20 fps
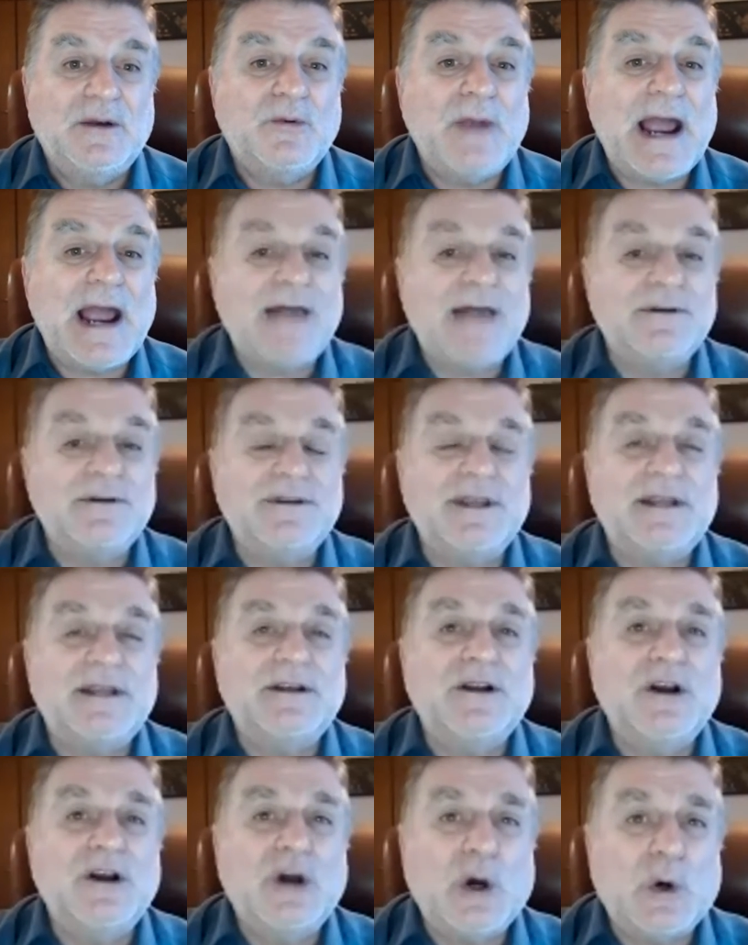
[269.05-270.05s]
rather
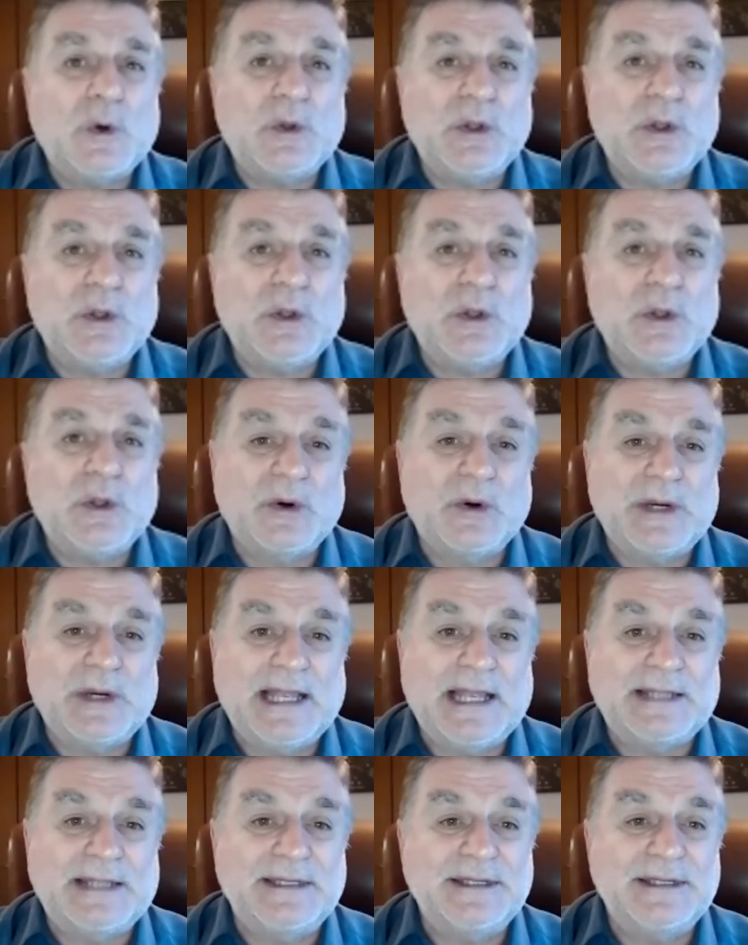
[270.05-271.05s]
than
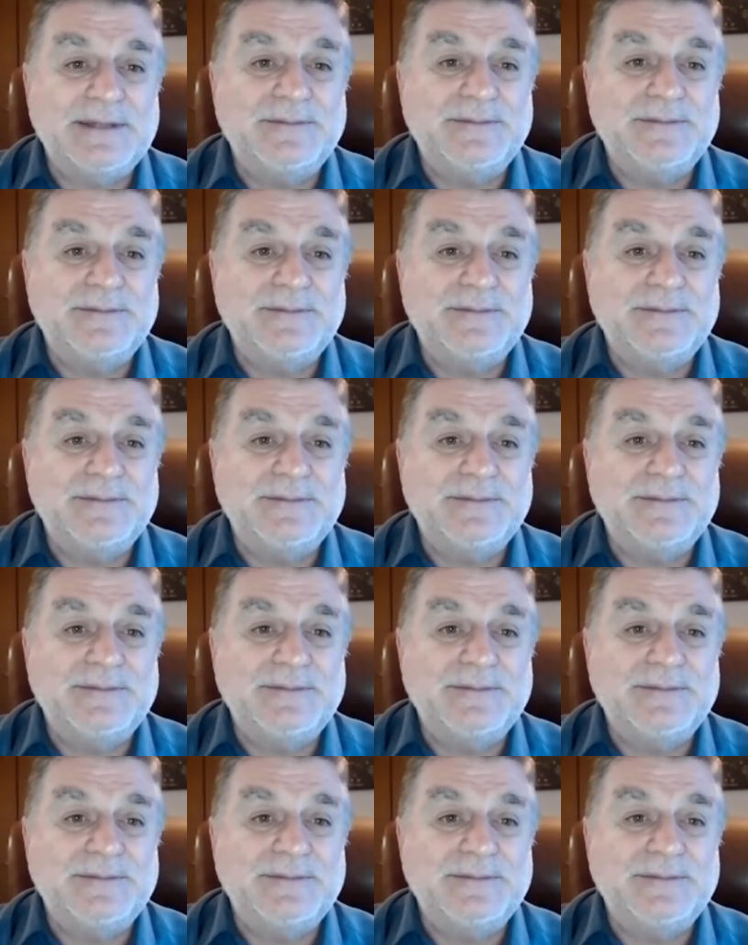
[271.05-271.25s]
goal-oriented.